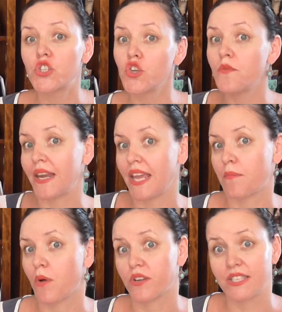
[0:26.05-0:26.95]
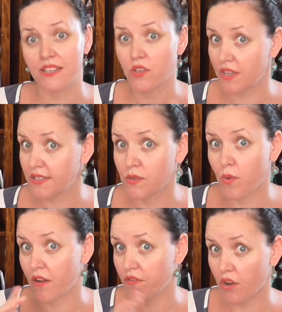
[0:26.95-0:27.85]
too many unboxings so this is
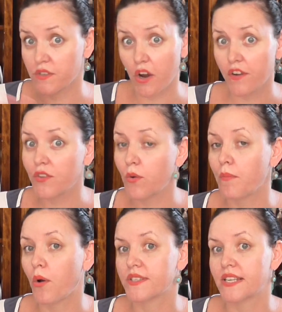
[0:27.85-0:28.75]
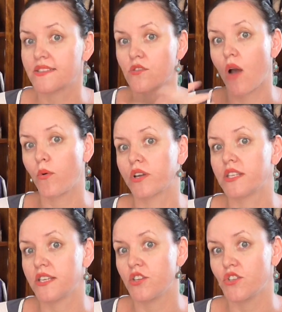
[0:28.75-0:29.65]
one of those very few unboxings that I will
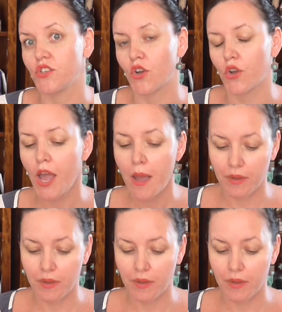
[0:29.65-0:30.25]
continue to do